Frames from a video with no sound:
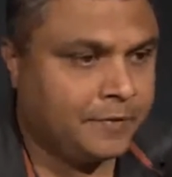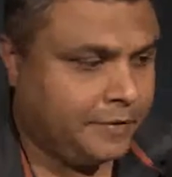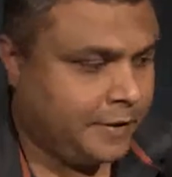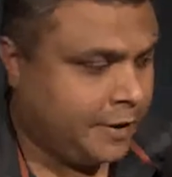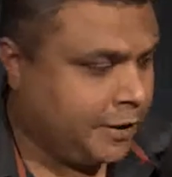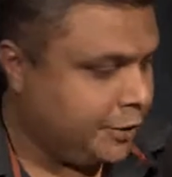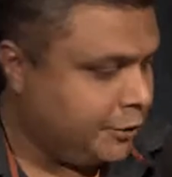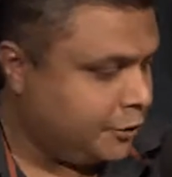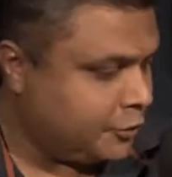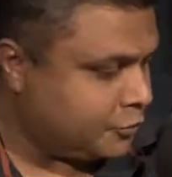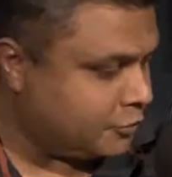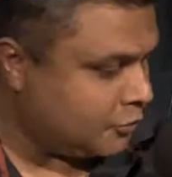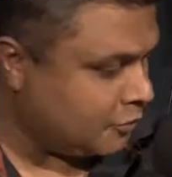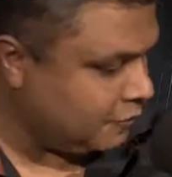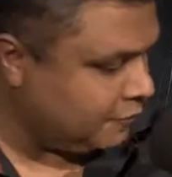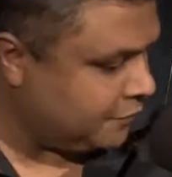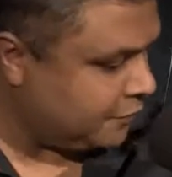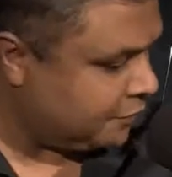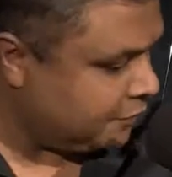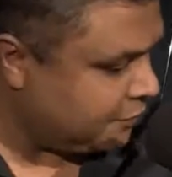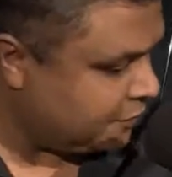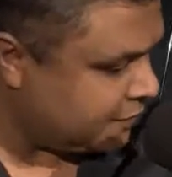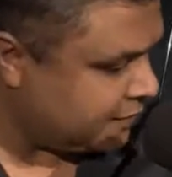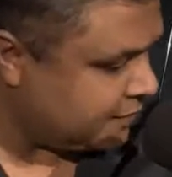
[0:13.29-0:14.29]
Thank you to our
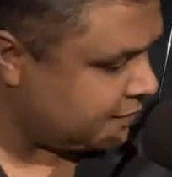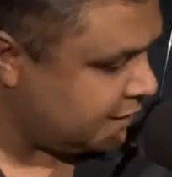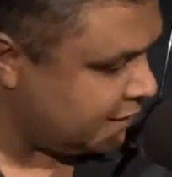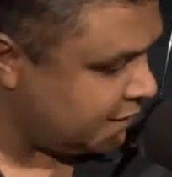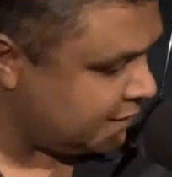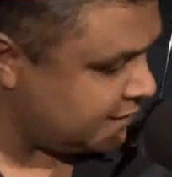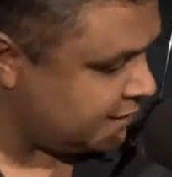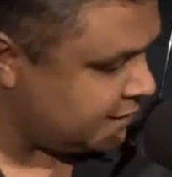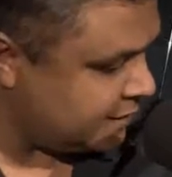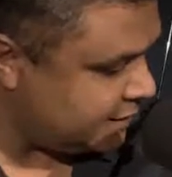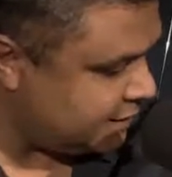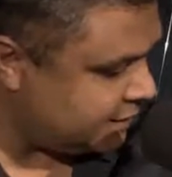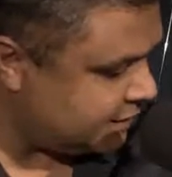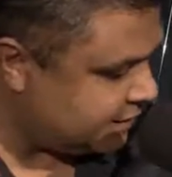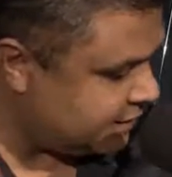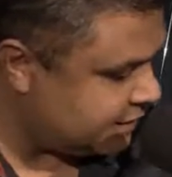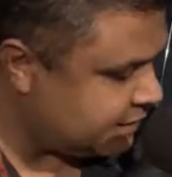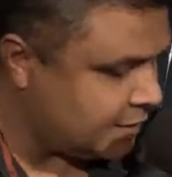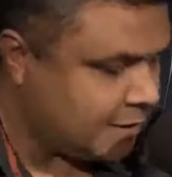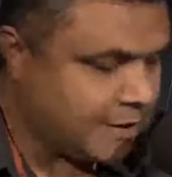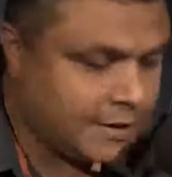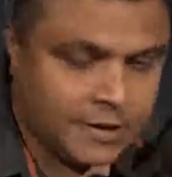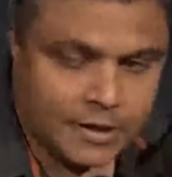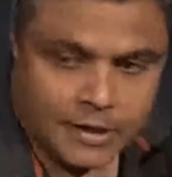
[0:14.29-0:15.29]
viewers,
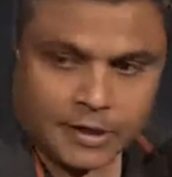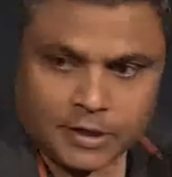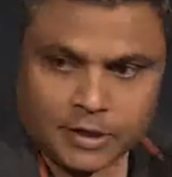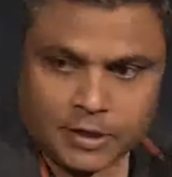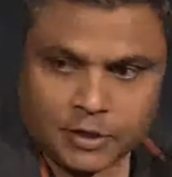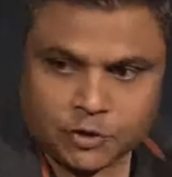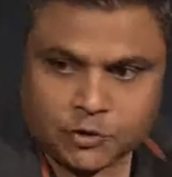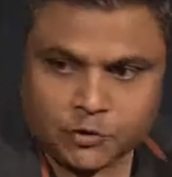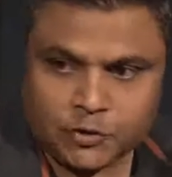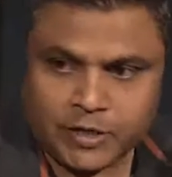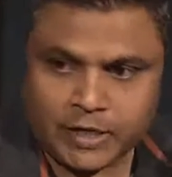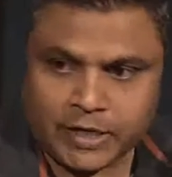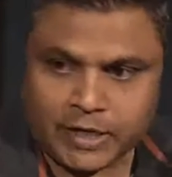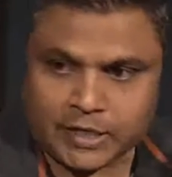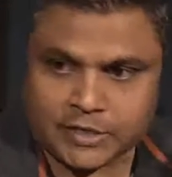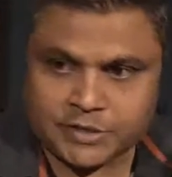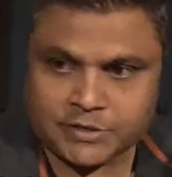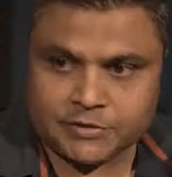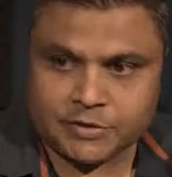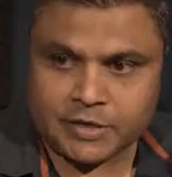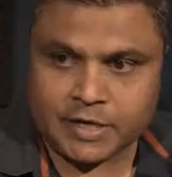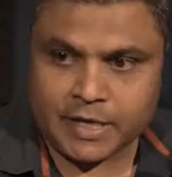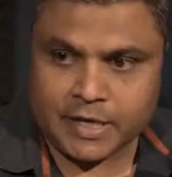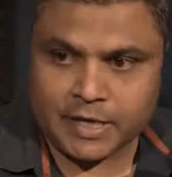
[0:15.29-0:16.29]
listeners, joining
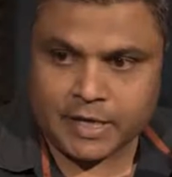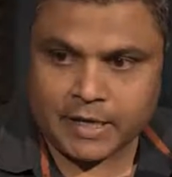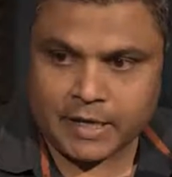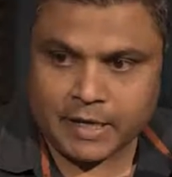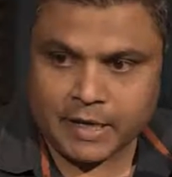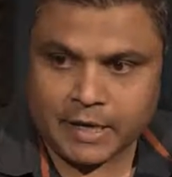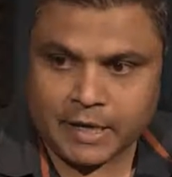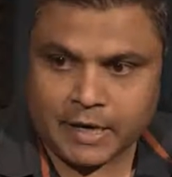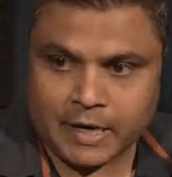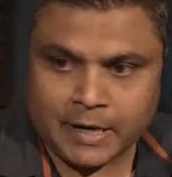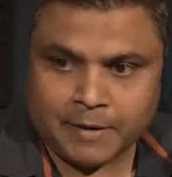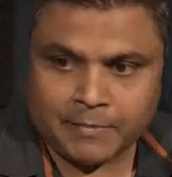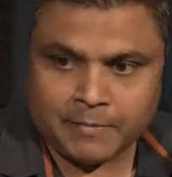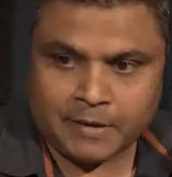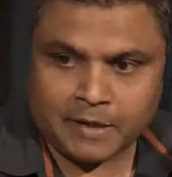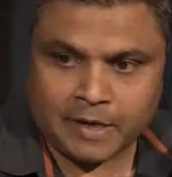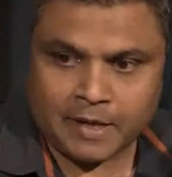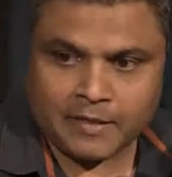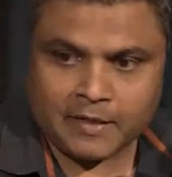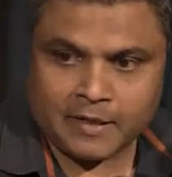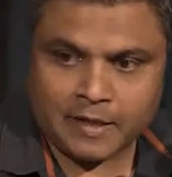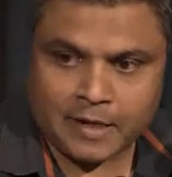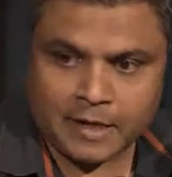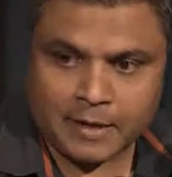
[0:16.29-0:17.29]
us today.
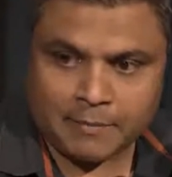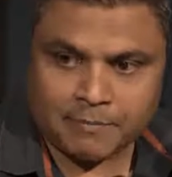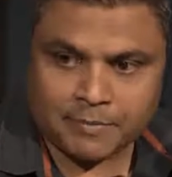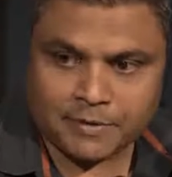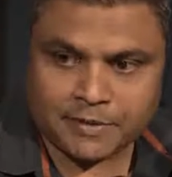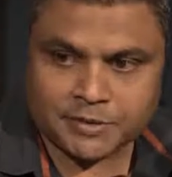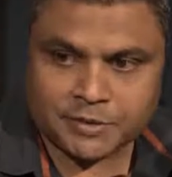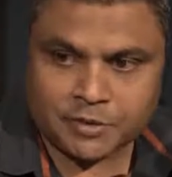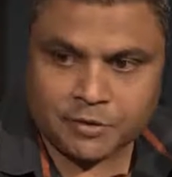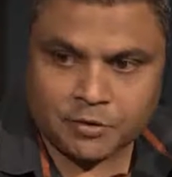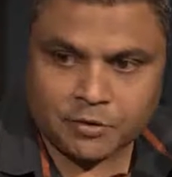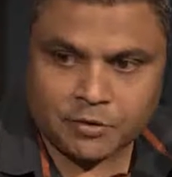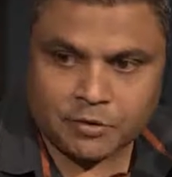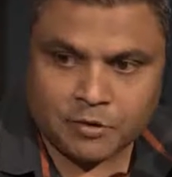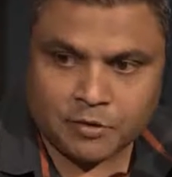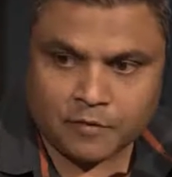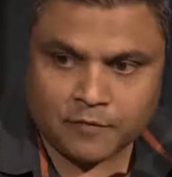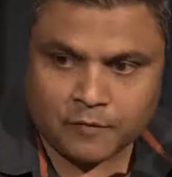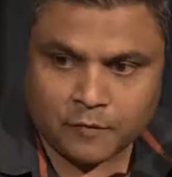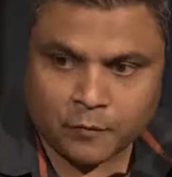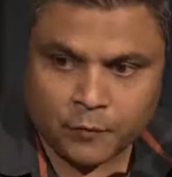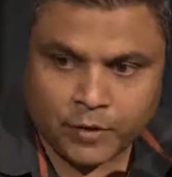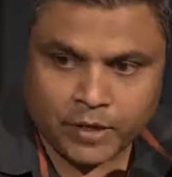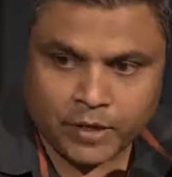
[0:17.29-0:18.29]
Another episode of